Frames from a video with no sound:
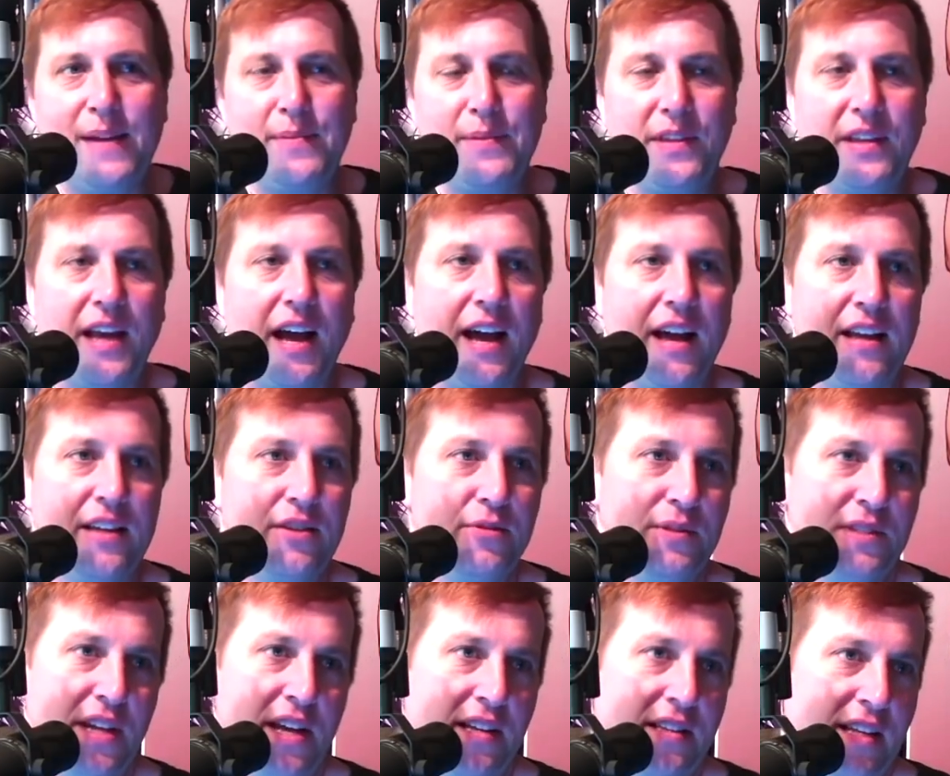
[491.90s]
of the guy you
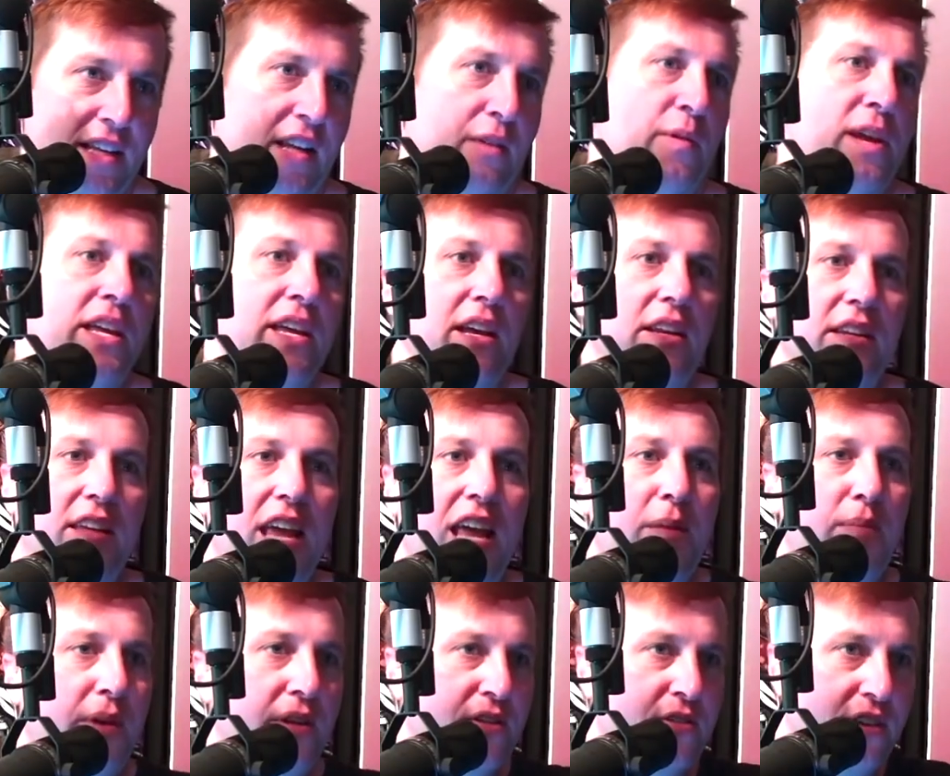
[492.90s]
would take like on a weekend
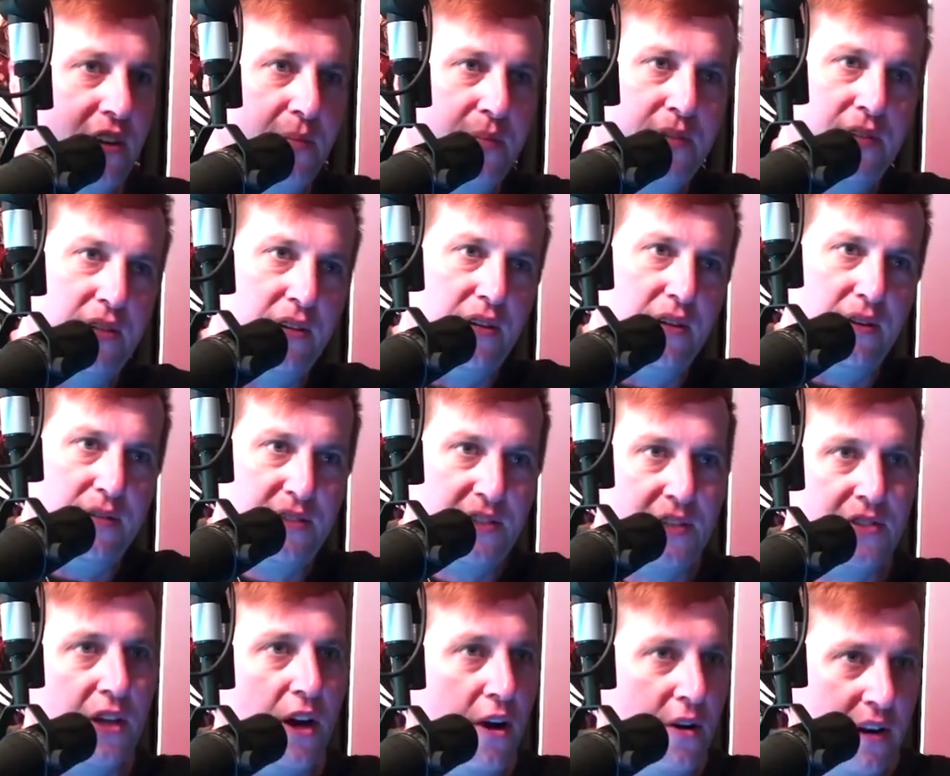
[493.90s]
camping trip to
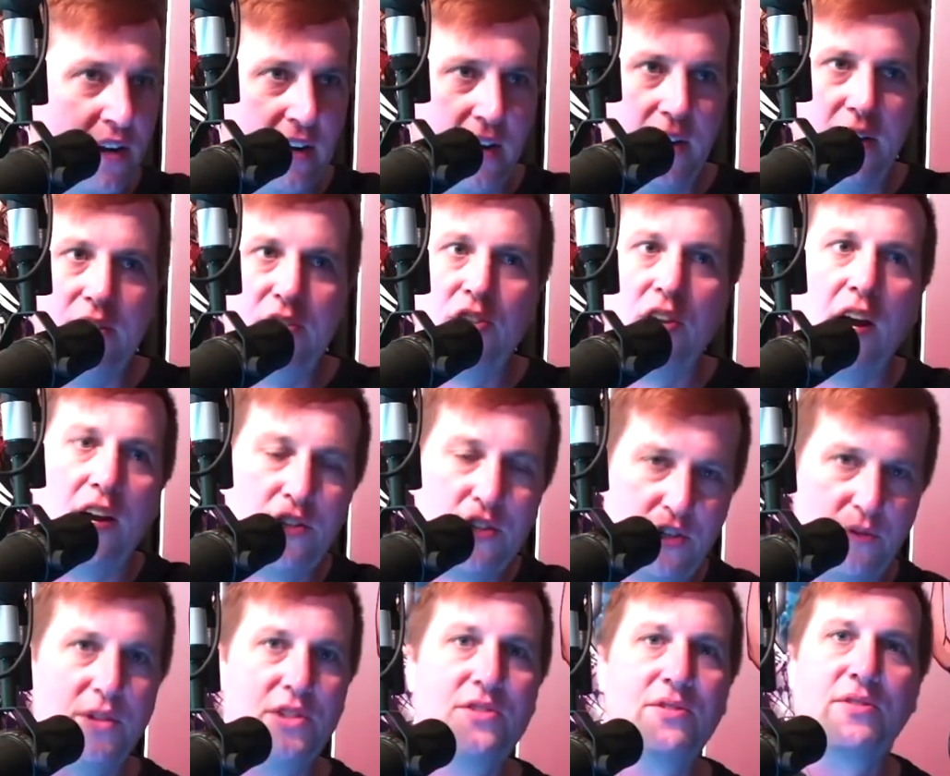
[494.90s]
Sedona or
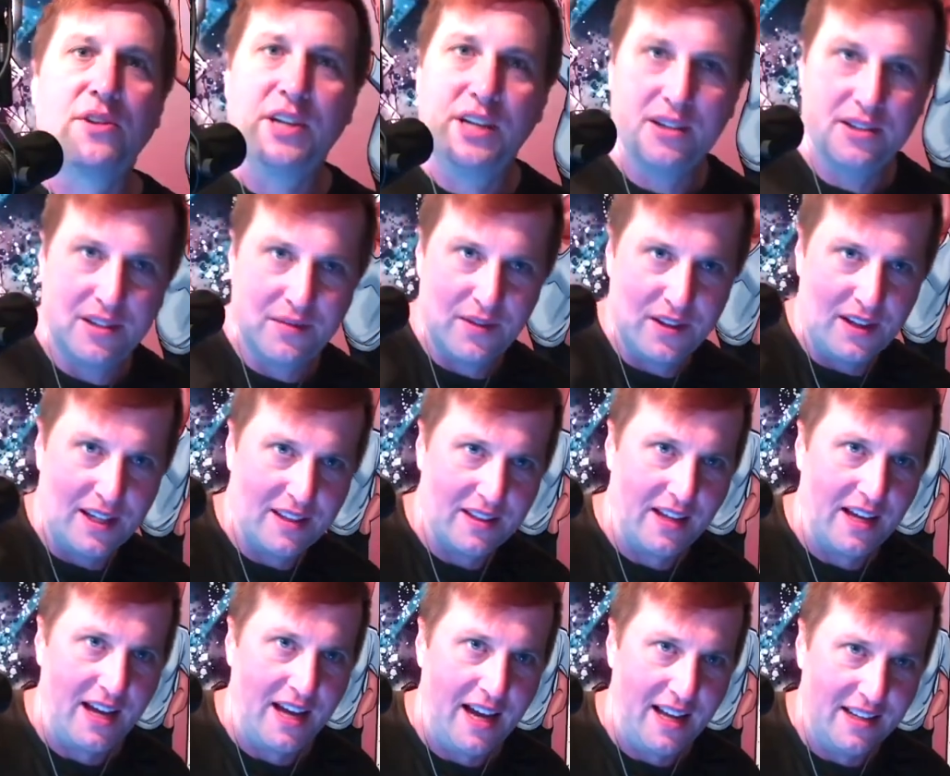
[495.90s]
Joshua right. Tree or mm-hmm. something like
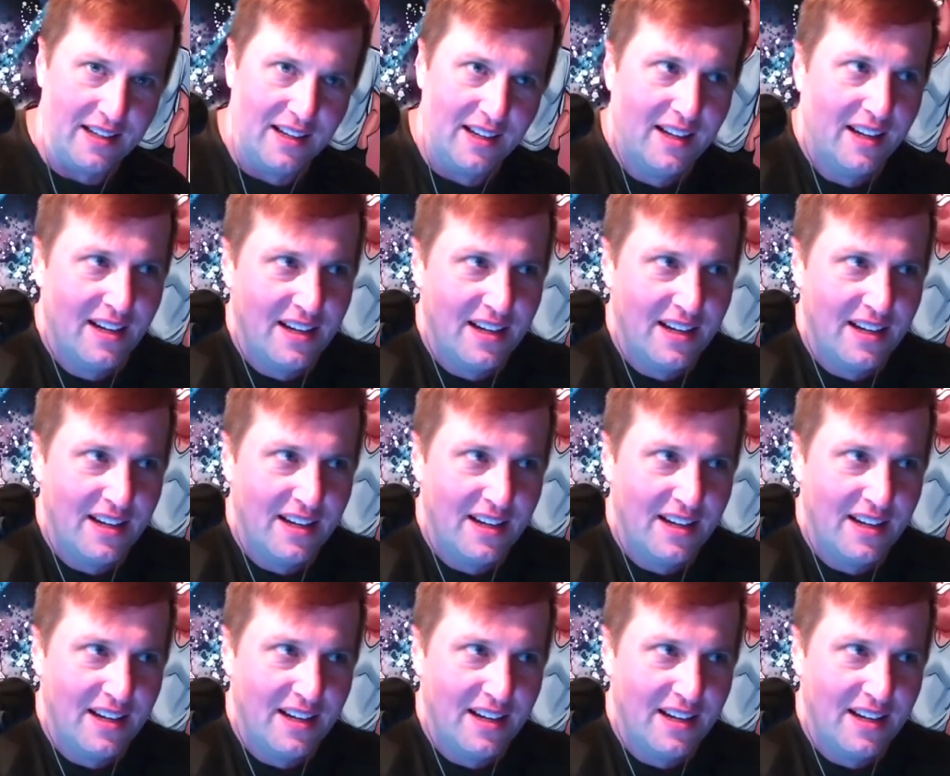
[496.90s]
oh, that. Yeah.